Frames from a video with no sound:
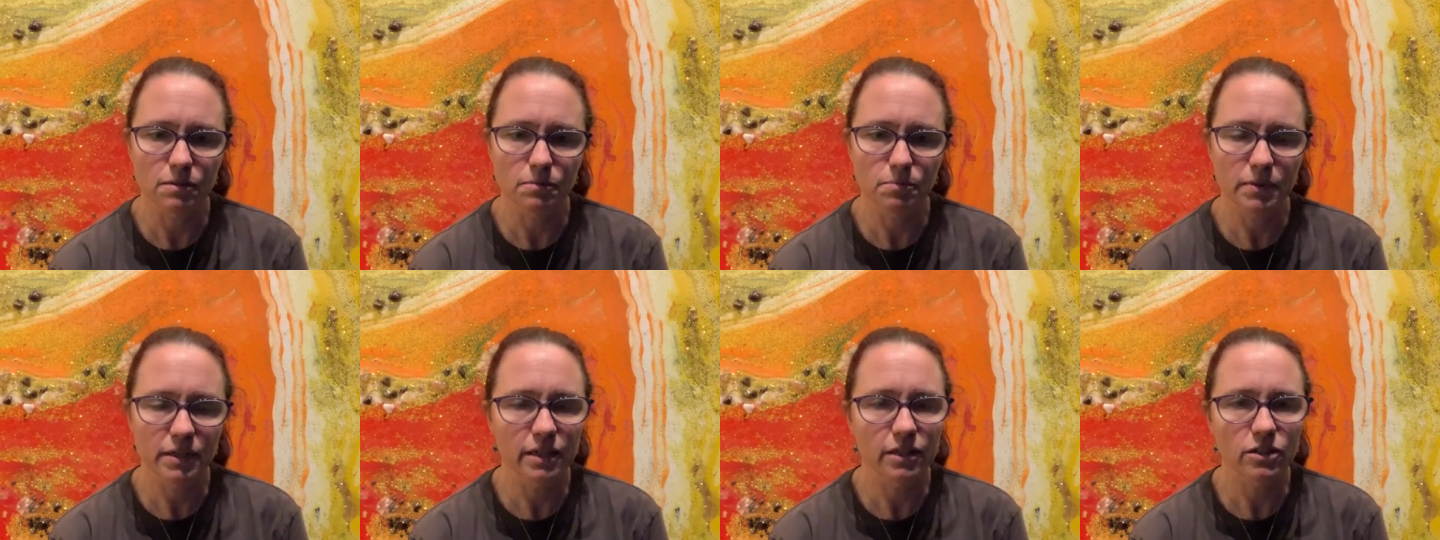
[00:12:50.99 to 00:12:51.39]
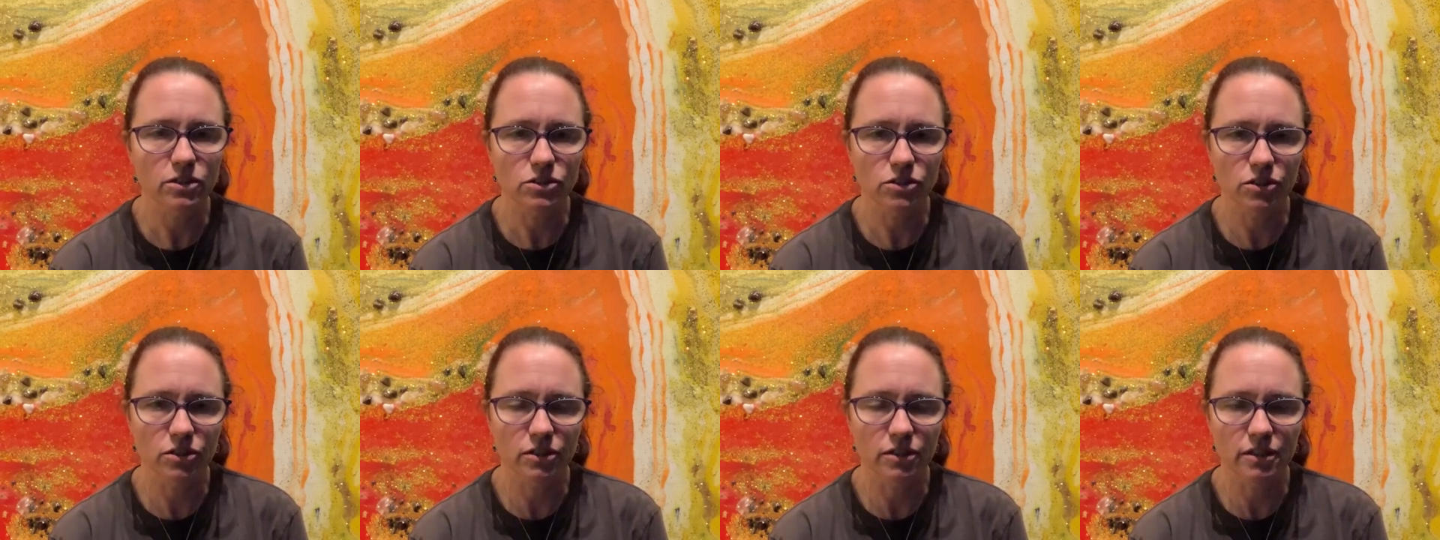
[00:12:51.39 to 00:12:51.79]
be
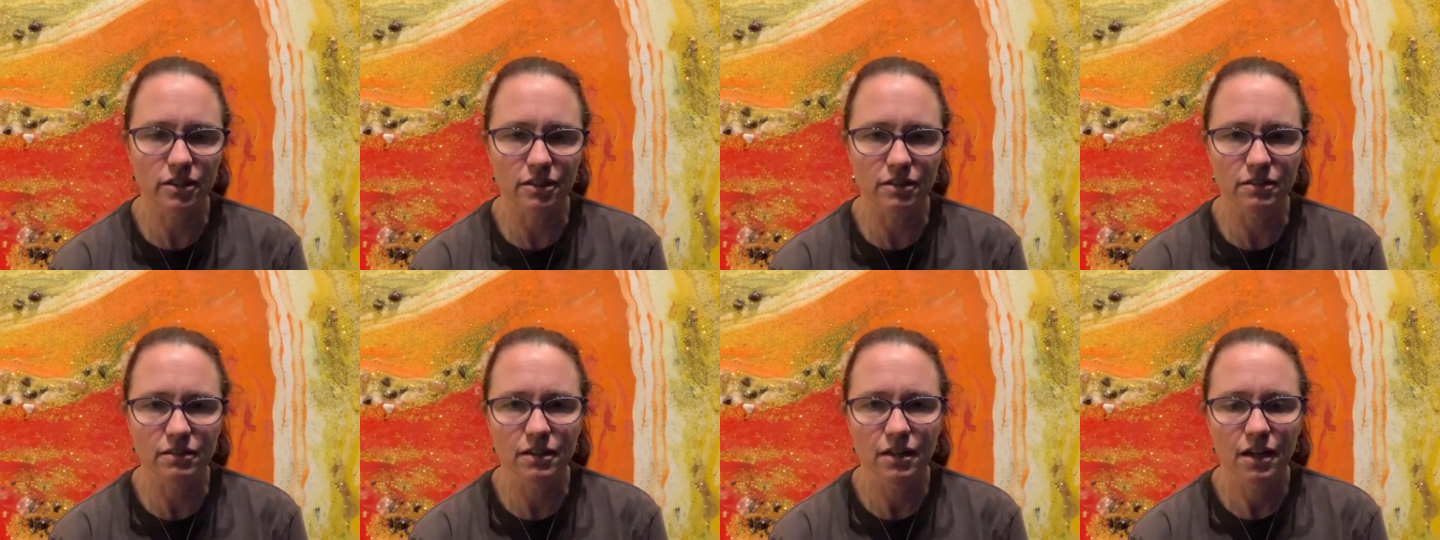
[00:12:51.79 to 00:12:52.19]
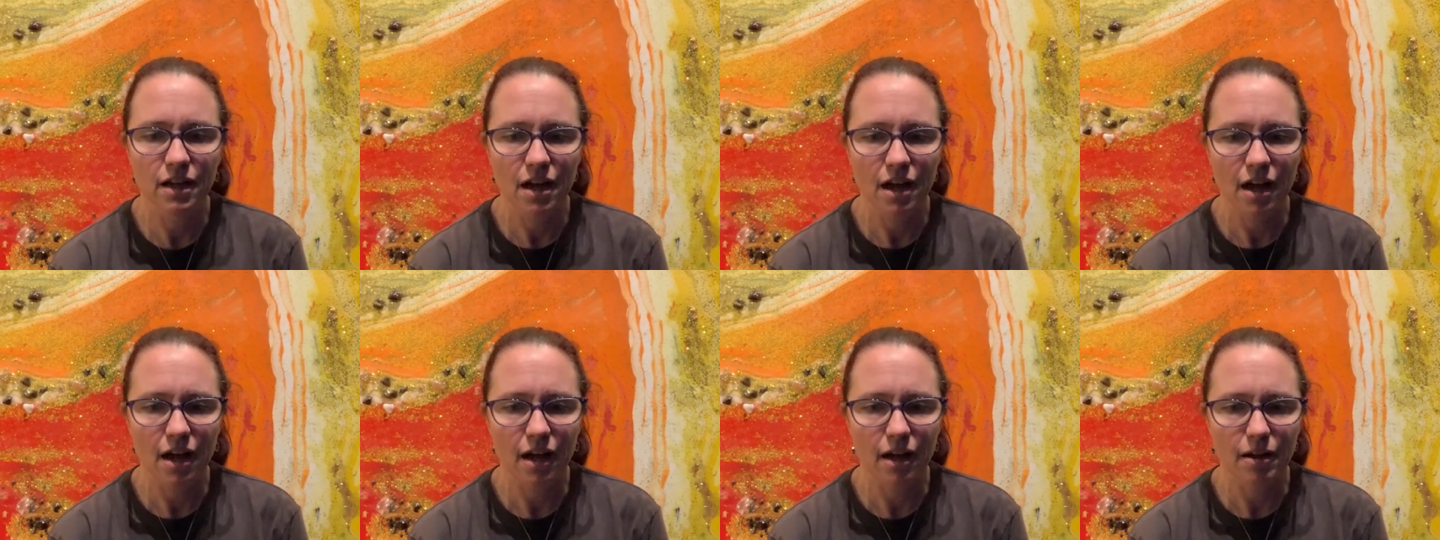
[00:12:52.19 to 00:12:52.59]
nurtured,
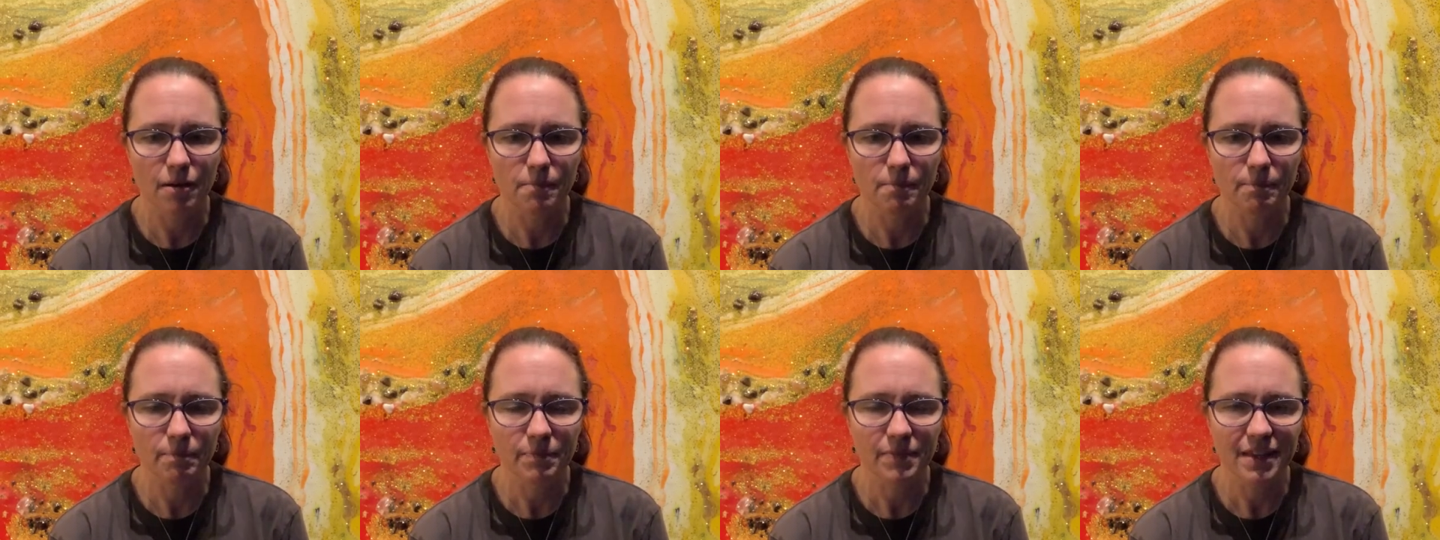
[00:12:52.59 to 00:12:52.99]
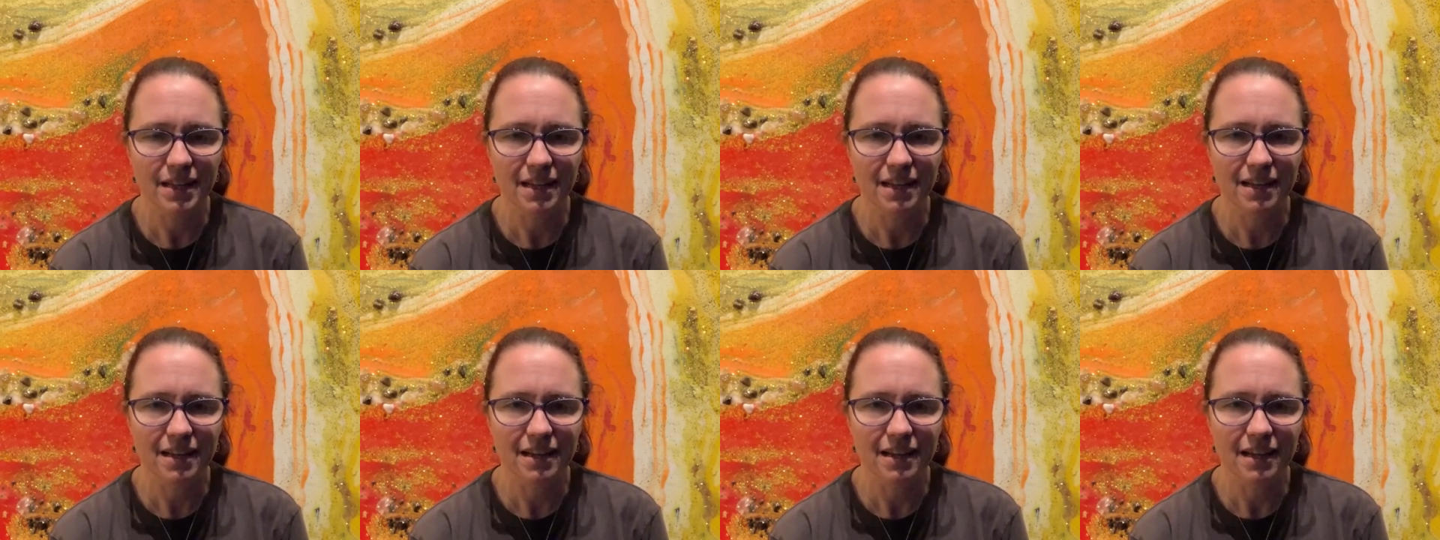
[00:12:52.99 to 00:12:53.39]

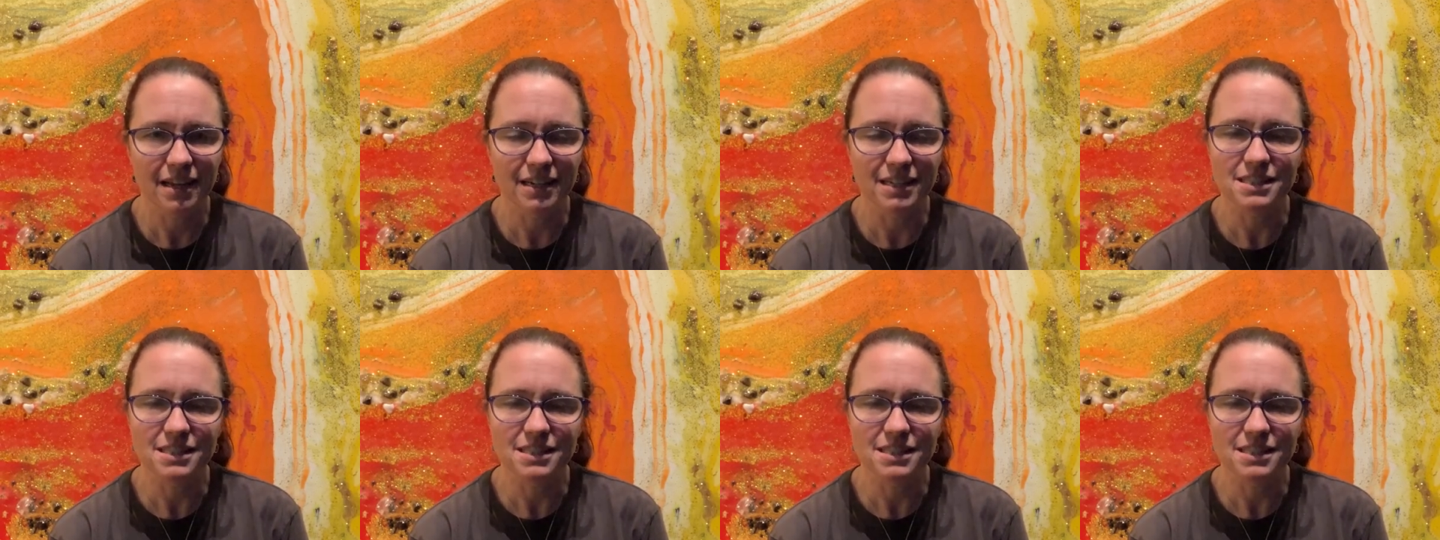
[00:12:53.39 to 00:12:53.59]
and